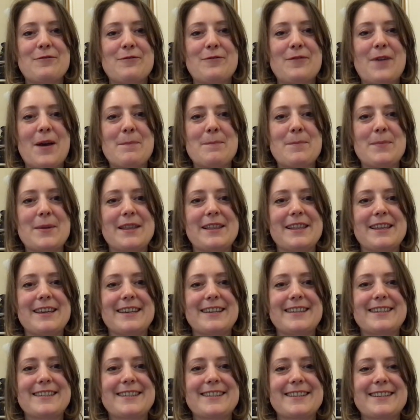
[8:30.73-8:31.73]

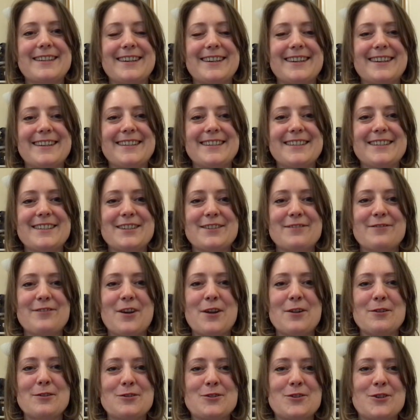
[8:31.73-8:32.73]
fabulous kind of
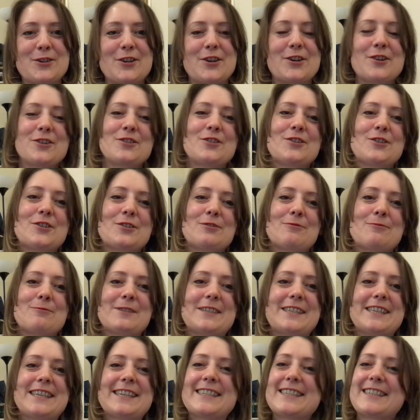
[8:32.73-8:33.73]
ultra conscious
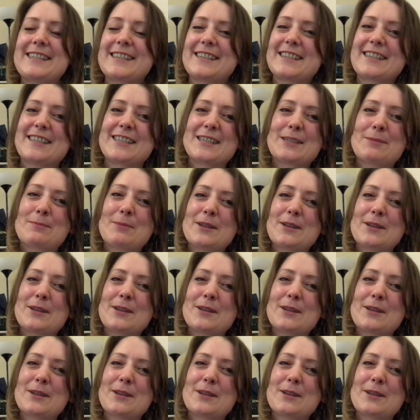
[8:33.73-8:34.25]
resistance,